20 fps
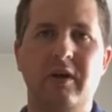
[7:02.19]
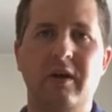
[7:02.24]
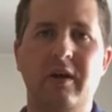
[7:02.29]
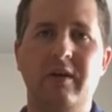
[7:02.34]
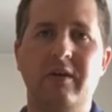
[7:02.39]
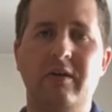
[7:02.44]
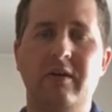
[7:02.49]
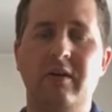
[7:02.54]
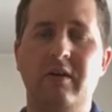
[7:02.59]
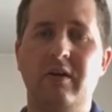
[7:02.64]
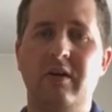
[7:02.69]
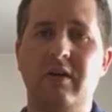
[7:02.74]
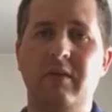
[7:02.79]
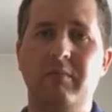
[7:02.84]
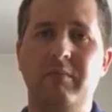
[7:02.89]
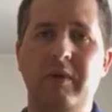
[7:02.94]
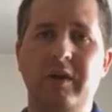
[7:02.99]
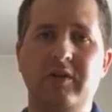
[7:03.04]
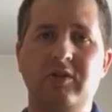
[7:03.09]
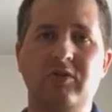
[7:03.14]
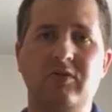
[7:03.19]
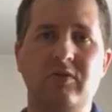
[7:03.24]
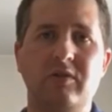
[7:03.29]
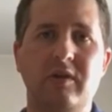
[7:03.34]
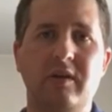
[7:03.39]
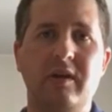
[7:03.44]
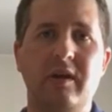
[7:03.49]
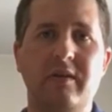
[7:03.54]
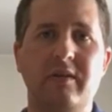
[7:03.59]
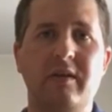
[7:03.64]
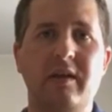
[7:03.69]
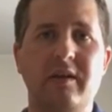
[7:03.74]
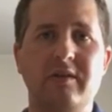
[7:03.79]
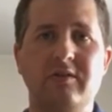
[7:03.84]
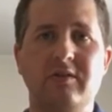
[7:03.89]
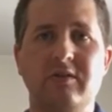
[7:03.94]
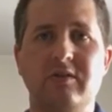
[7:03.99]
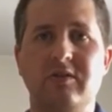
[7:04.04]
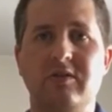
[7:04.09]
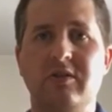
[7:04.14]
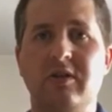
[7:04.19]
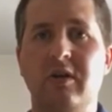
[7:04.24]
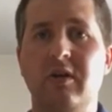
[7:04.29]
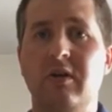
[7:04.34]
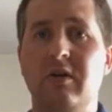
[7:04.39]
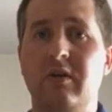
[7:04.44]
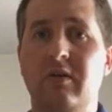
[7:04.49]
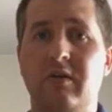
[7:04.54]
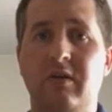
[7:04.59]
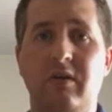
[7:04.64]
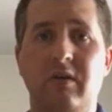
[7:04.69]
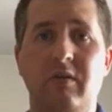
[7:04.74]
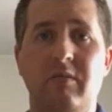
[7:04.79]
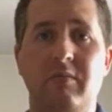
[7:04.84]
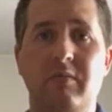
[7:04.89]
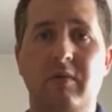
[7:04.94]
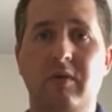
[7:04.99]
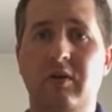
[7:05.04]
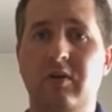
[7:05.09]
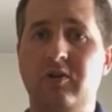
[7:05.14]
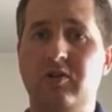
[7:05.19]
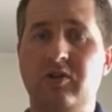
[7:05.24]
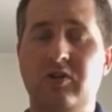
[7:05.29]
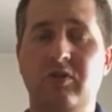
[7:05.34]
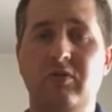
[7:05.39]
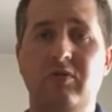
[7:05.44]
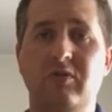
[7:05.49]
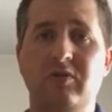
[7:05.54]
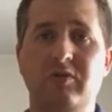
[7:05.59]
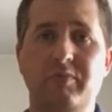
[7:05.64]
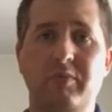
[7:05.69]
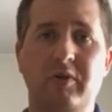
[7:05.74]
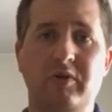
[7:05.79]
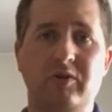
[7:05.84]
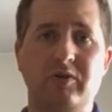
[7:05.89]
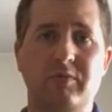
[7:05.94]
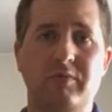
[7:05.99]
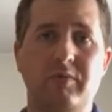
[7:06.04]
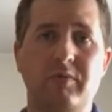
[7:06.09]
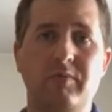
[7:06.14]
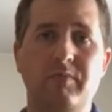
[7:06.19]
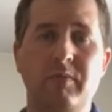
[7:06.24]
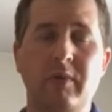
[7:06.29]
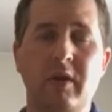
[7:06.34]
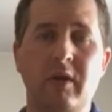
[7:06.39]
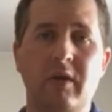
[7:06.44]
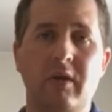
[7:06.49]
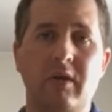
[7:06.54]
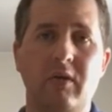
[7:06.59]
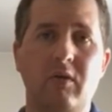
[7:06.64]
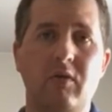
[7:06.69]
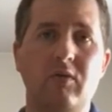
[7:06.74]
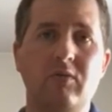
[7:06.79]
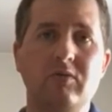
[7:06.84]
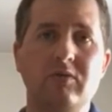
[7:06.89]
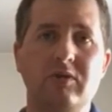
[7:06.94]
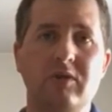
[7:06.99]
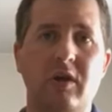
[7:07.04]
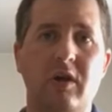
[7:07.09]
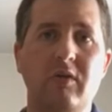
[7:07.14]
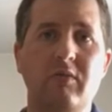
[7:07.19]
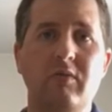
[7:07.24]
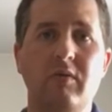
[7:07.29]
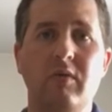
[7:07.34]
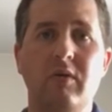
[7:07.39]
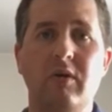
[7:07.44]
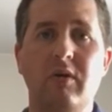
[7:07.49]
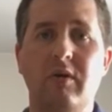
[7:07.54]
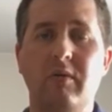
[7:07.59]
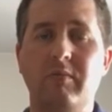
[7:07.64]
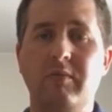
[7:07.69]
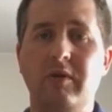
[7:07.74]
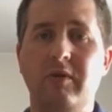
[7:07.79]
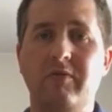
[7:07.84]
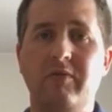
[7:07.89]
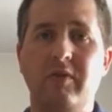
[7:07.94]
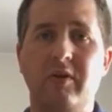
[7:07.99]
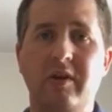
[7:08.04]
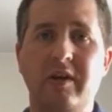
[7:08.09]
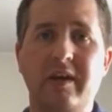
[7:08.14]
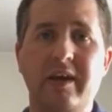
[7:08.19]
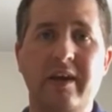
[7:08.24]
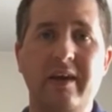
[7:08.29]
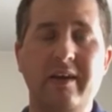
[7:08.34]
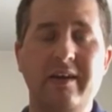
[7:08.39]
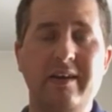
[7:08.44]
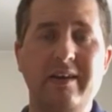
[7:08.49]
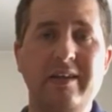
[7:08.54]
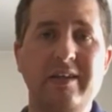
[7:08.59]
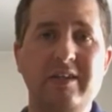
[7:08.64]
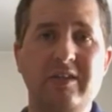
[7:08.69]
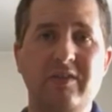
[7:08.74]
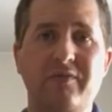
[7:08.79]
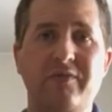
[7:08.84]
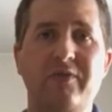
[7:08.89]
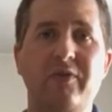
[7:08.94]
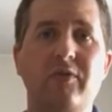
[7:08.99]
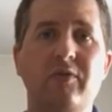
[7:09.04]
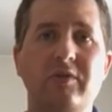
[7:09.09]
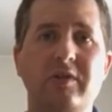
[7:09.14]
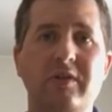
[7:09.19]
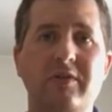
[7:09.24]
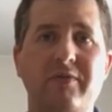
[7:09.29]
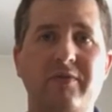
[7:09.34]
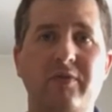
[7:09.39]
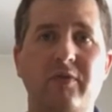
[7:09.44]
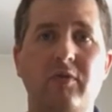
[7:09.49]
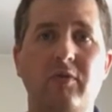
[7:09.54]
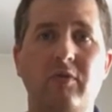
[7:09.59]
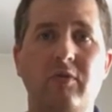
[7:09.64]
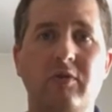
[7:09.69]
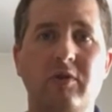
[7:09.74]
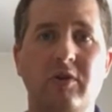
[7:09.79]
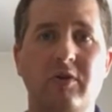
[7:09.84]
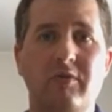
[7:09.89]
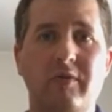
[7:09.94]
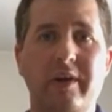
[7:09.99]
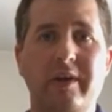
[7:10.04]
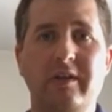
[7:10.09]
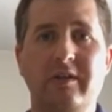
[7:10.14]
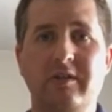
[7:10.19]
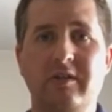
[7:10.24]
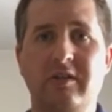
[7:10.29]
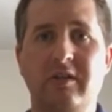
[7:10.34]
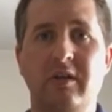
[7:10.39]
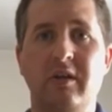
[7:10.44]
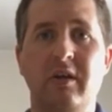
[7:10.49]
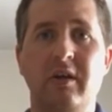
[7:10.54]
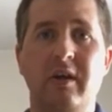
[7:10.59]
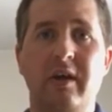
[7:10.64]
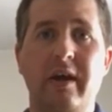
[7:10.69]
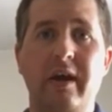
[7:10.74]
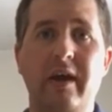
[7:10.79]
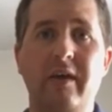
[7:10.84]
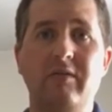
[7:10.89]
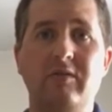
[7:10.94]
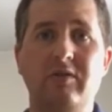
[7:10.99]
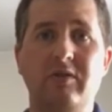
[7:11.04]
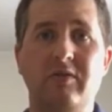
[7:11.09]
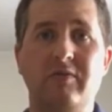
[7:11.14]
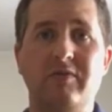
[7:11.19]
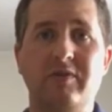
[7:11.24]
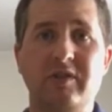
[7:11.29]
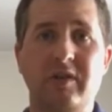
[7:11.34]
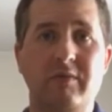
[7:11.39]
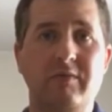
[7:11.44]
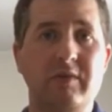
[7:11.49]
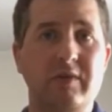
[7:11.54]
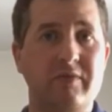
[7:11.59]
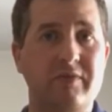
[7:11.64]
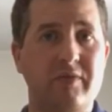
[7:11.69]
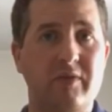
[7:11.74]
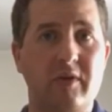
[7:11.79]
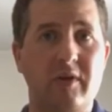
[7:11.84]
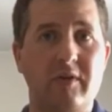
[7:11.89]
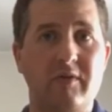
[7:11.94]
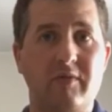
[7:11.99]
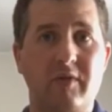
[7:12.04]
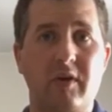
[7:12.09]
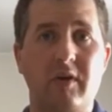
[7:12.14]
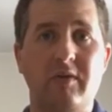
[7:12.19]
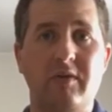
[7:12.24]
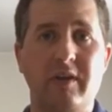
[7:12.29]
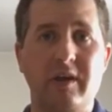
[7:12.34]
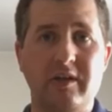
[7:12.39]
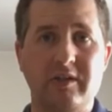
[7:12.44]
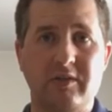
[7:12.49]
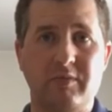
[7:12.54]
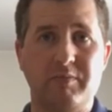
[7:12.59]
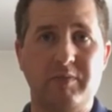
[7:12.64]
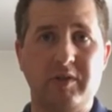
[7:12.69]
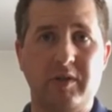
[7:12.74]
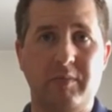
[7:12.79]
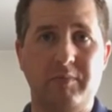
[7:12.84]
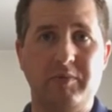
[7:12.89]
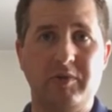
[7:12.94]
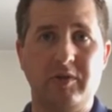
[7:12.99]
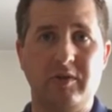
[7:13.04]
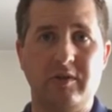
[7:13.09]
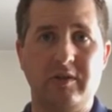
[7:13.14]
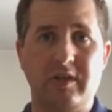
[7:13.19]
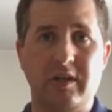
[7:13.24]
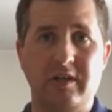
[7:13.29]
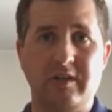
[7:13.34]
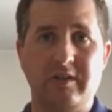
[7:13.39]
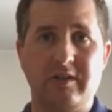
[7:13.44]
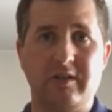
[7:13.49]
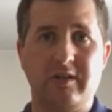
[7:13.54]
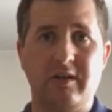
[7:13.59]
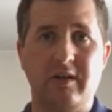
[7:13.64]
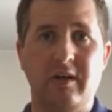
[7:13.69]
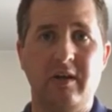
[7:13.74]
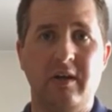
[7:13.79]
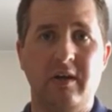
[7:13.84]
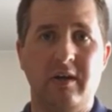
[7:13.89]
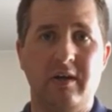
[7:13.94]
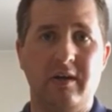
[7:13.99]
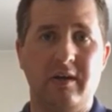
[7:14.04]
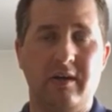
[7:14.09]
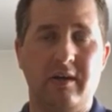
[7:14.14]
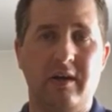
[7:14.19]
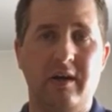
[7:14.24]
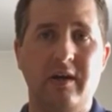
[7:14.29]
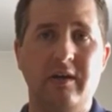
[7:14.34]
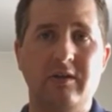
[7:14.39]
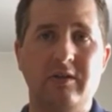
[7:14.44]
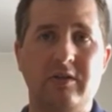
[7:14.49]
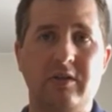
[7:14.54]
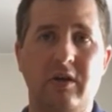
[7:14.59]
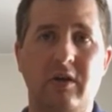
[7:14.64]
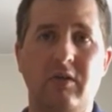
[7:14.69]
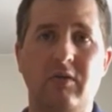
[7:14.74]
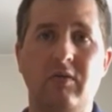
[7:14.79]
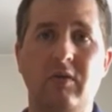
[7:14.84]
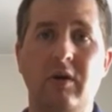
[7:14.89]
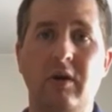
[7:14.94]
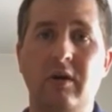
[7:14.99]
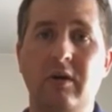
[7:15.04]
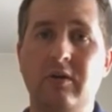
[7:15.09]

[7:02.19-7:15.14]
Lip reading: and make sure you get the hazards as soon as possible. Also, you've got to get at least 44 correct out of 75 on the hazard perception test. Okay, so